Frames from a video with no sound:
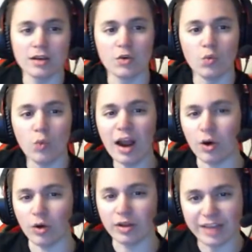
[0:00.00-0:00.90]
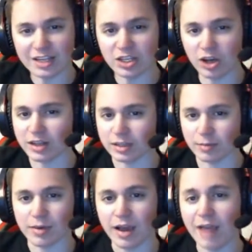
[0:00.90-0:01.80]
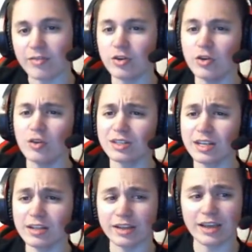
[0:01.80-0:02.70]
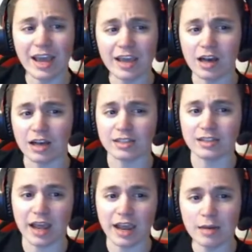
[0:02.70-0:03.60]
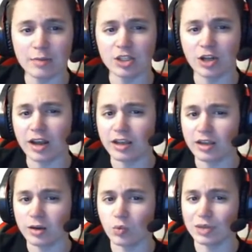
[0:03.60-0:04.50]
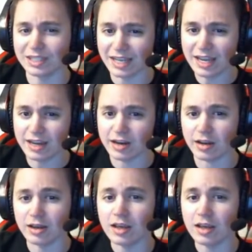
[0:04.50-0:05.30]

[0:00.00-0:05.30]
Wow, that's awesome. After noticing the chaos that Animatronica was in,